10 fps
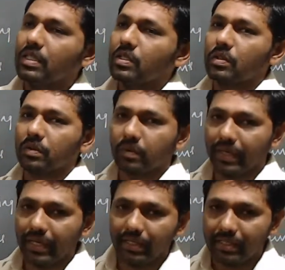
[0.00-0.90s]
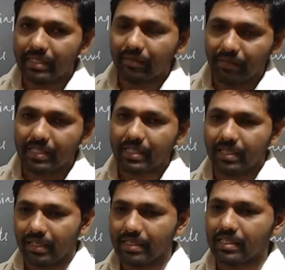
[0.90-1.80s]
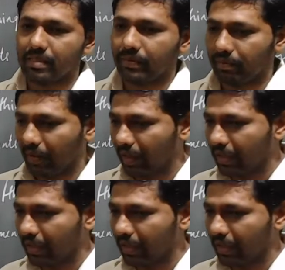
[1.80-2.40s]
So today is the first class from our